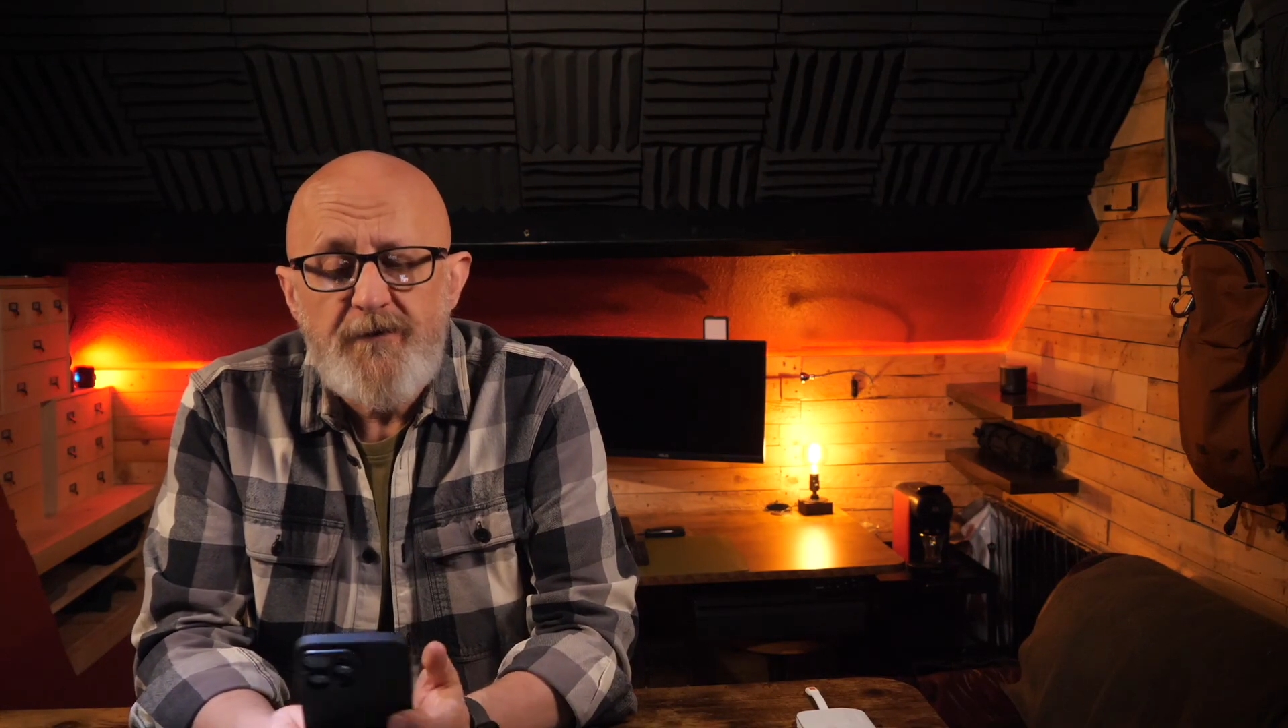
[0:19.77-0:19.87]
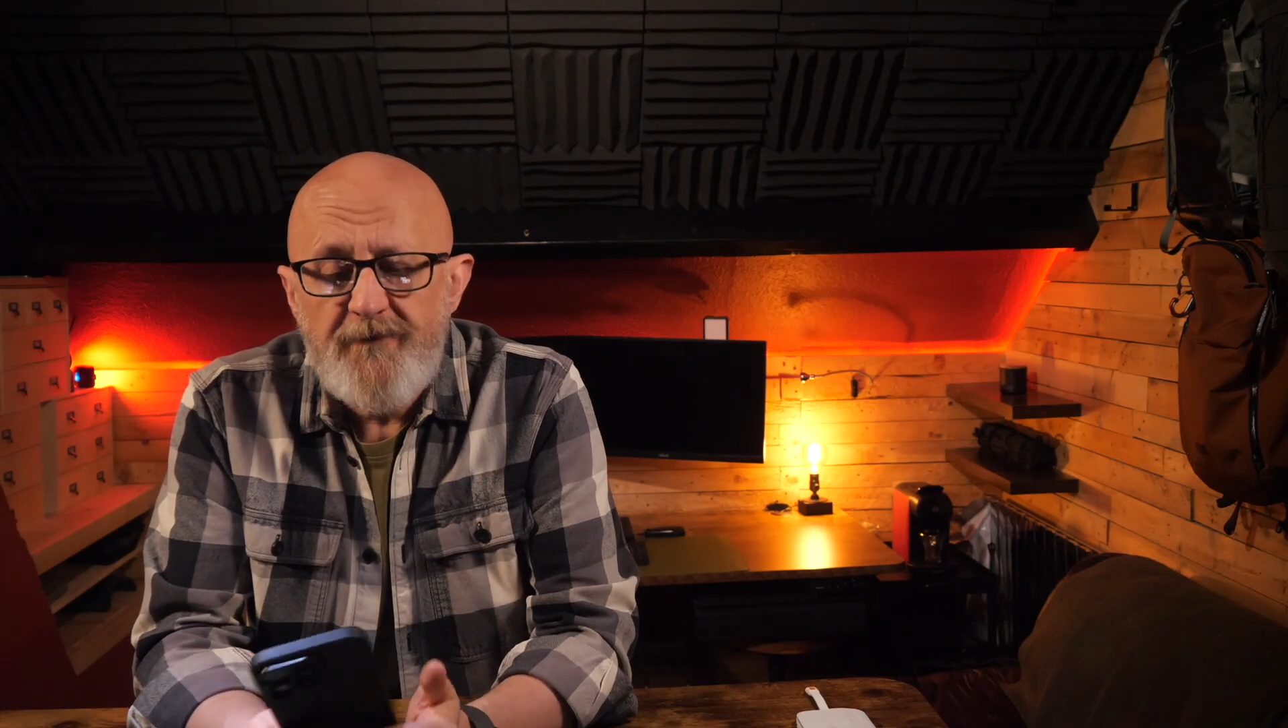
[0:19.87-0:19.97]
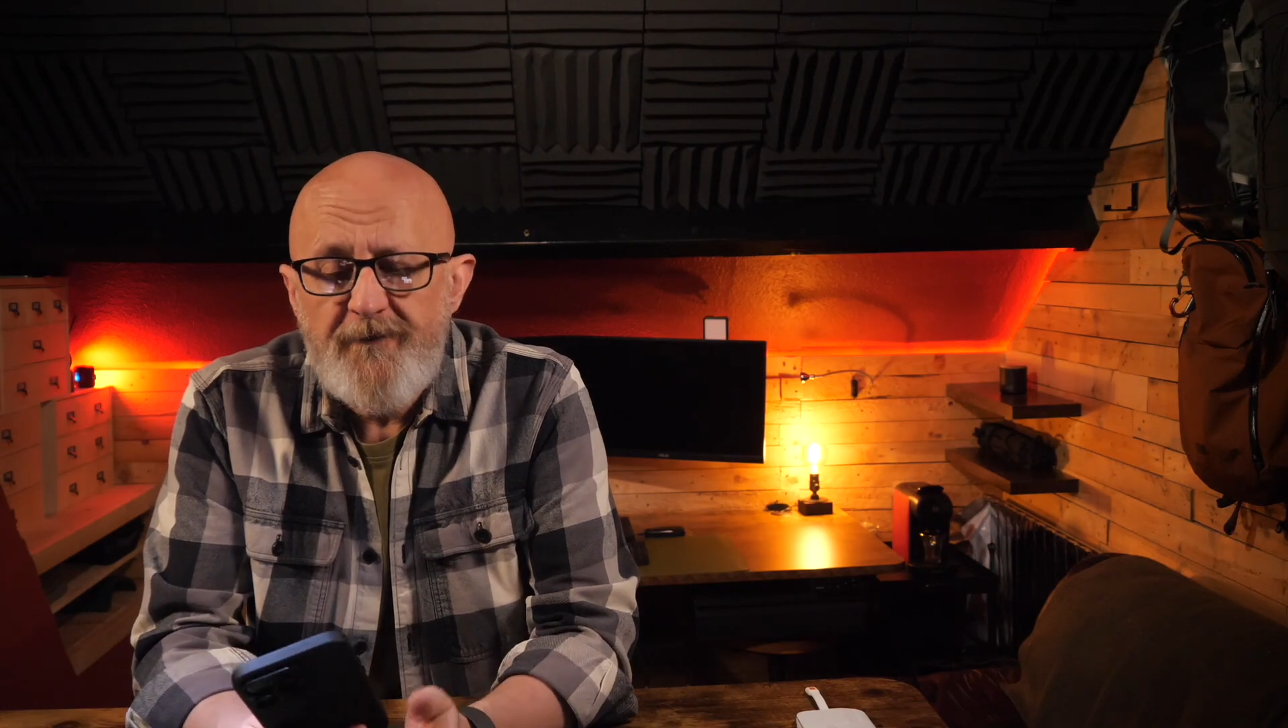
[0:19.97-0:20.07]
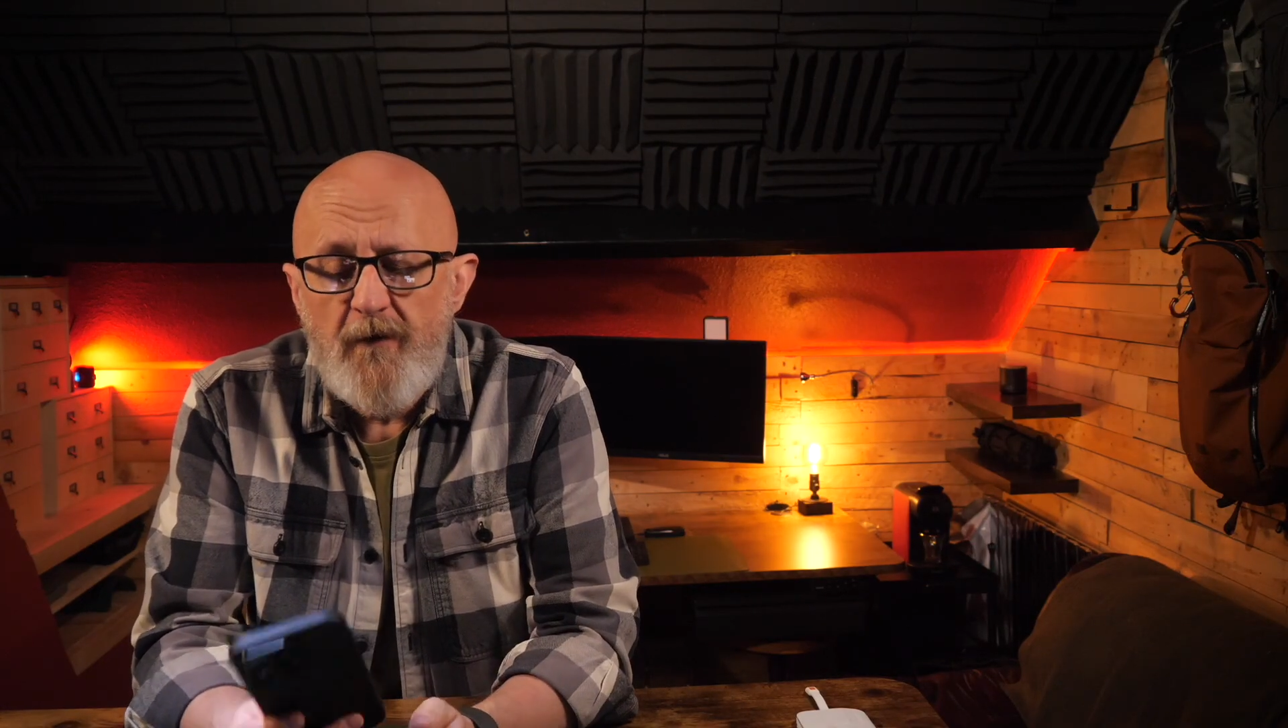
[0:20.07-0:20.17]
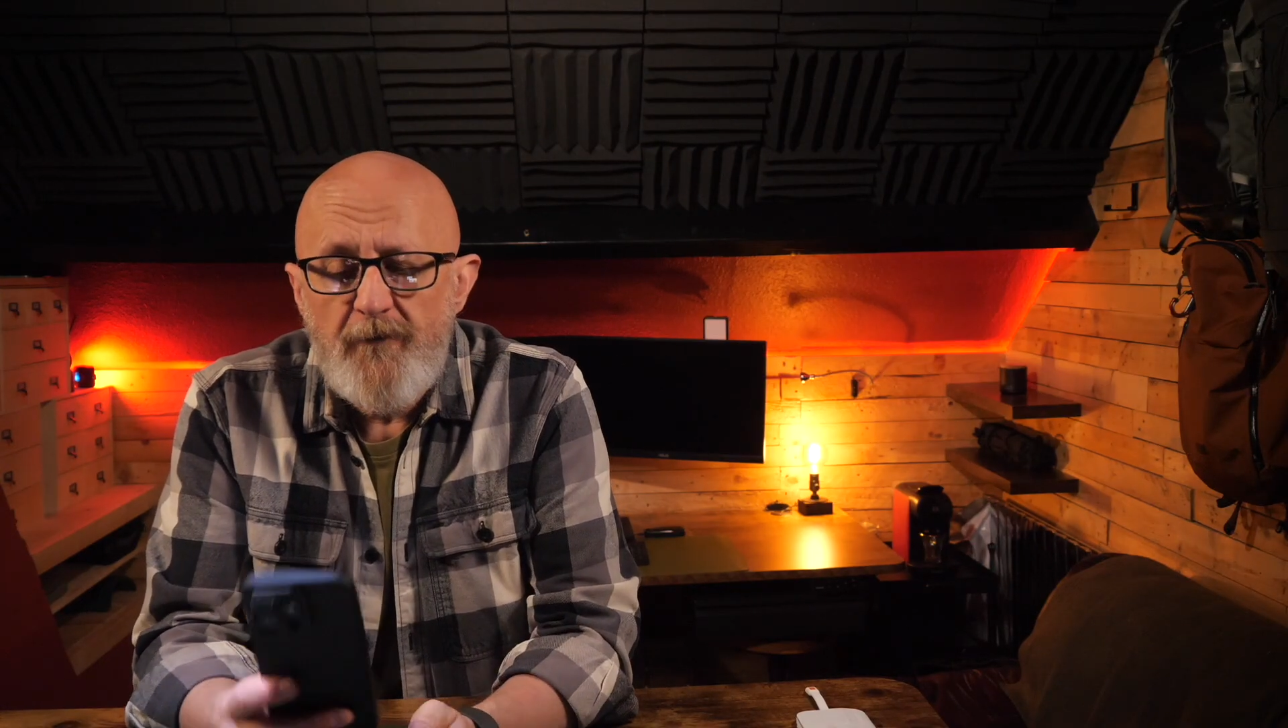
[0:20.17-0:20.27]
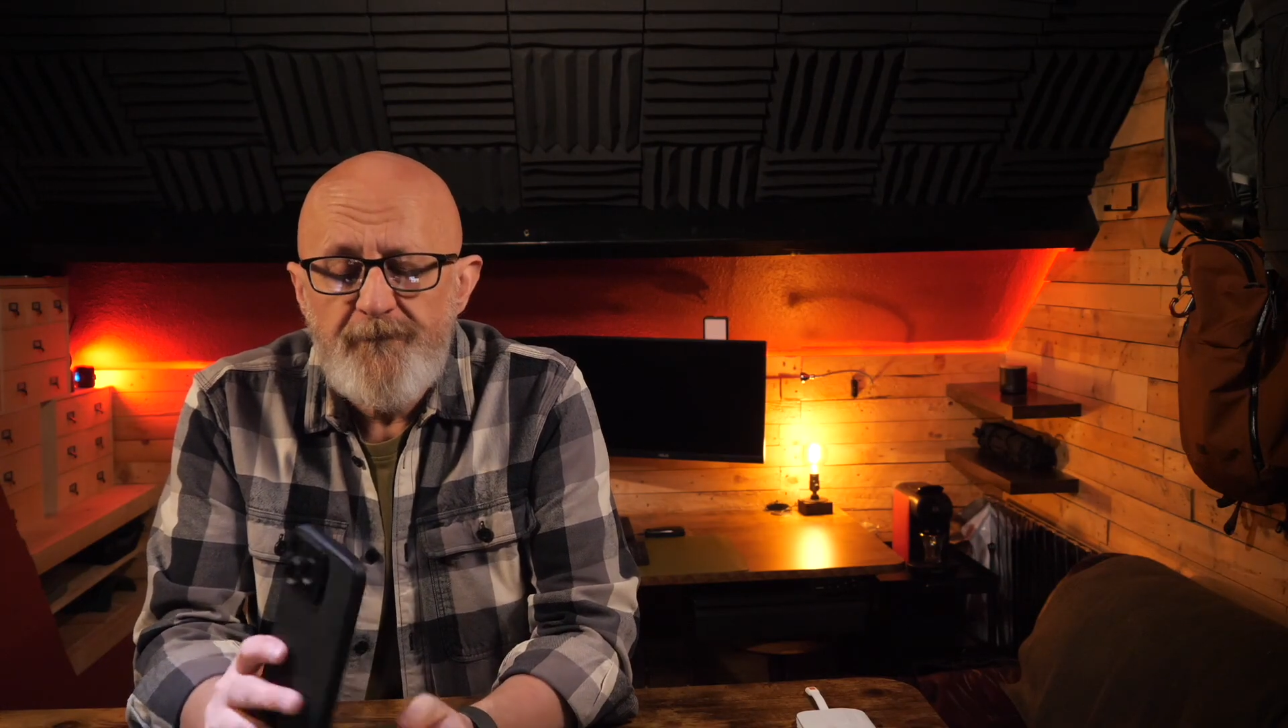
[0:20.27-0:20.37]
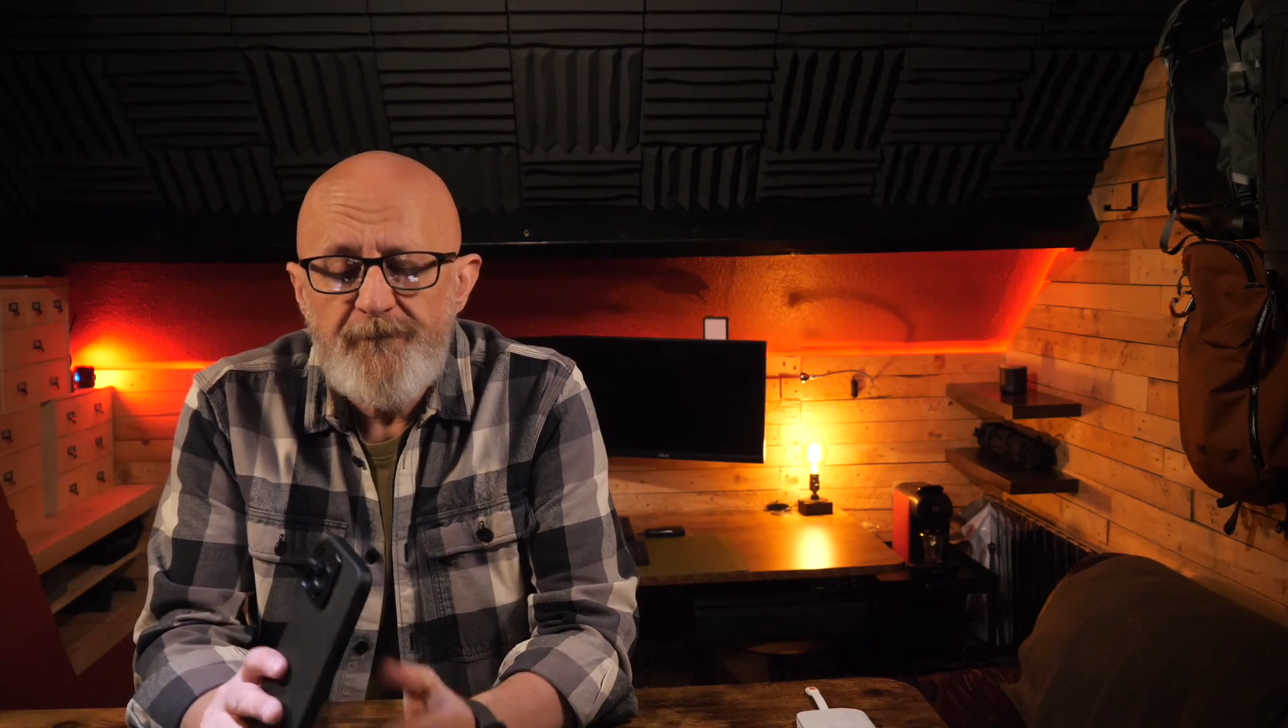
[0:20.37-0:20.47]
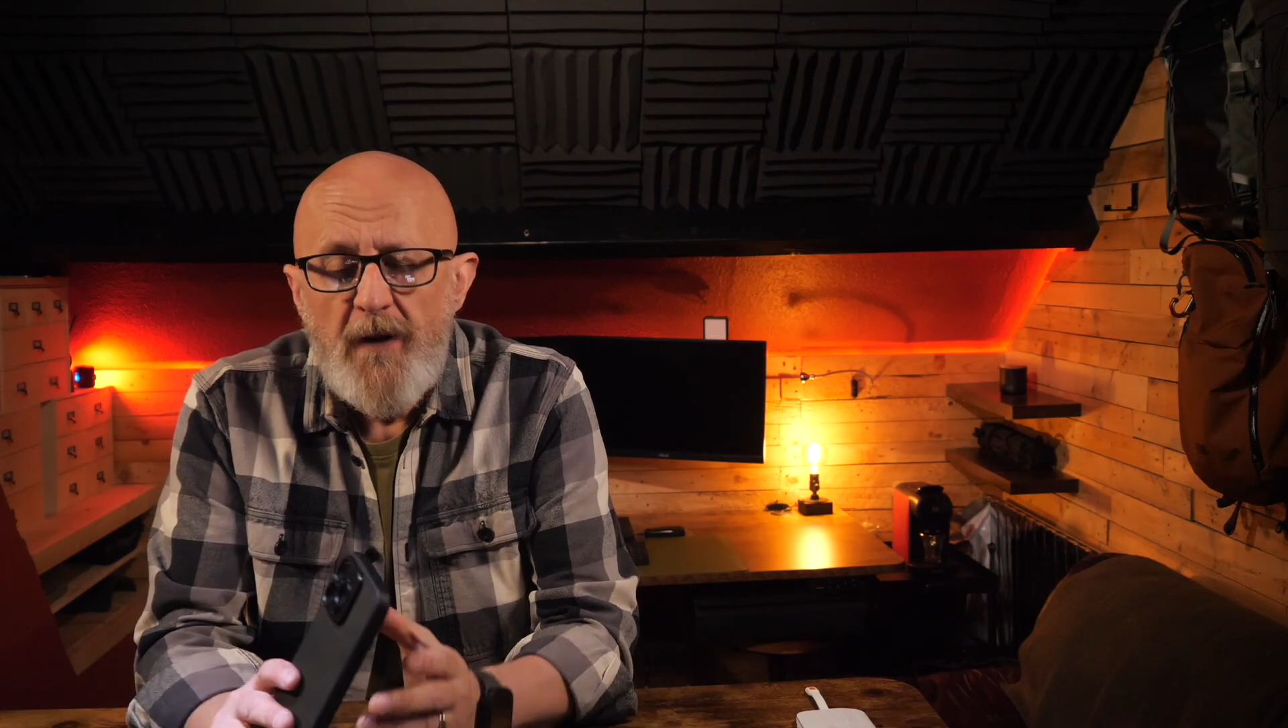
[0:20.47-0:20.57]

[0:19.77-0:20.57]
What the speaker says: your phone.